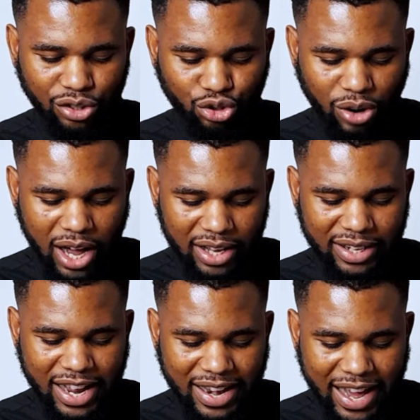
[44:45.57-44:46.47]

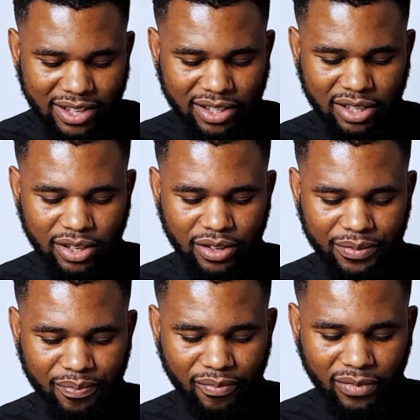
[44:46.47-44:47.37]
dragged the net
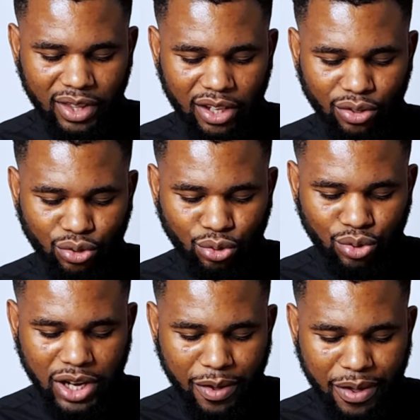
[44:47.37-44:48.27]

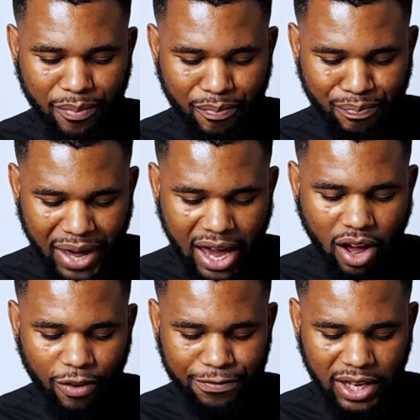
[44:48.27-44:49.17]
to the bay
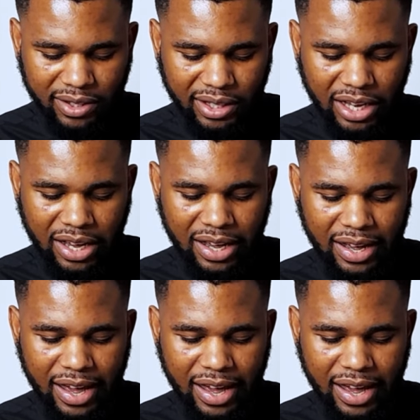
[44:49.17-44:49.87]
of the sea